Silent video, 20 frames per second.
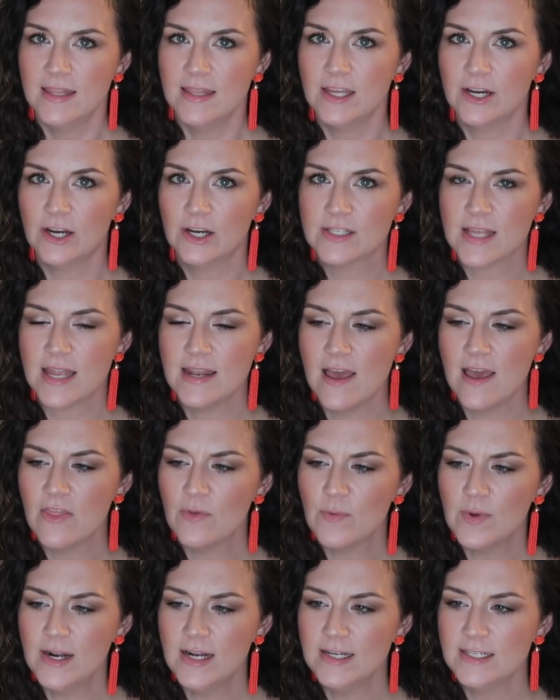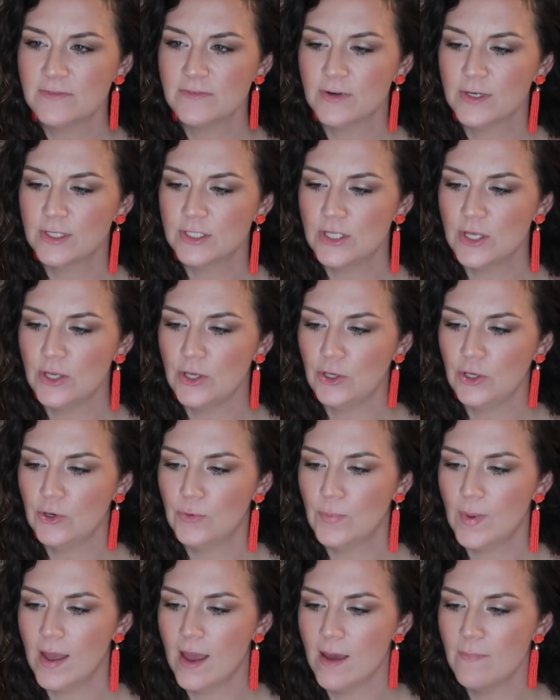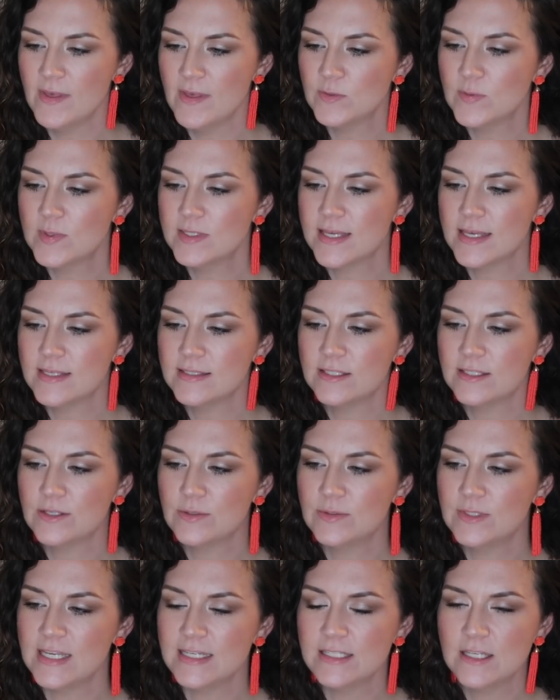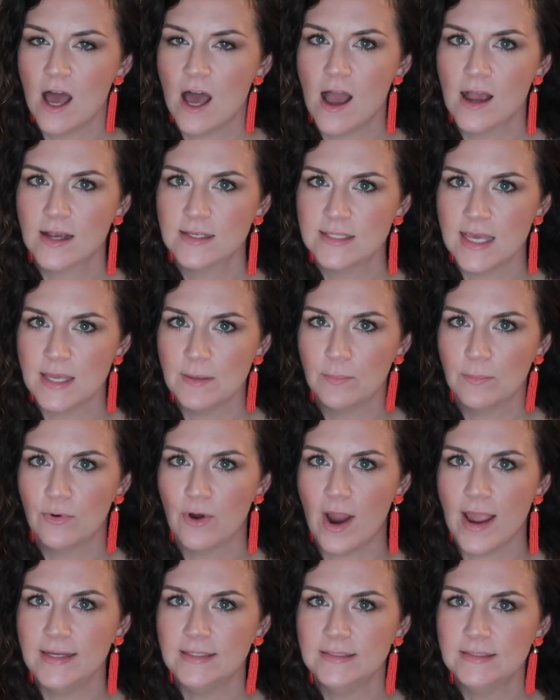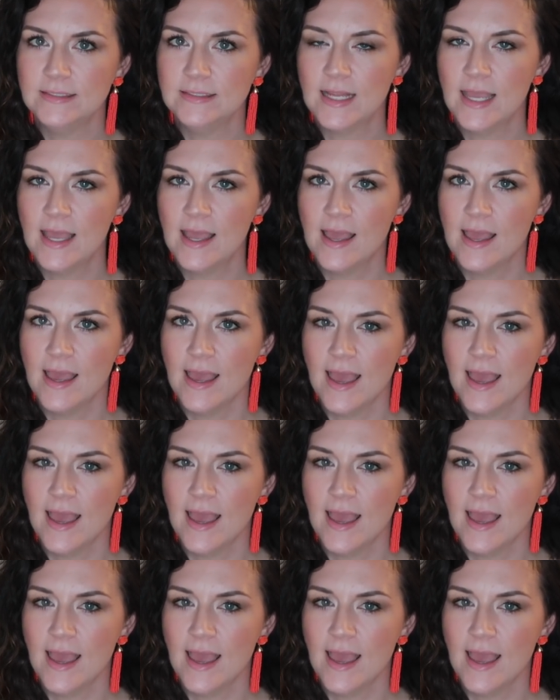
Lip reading: There's another one in a different tube. This one says to detox and brighten.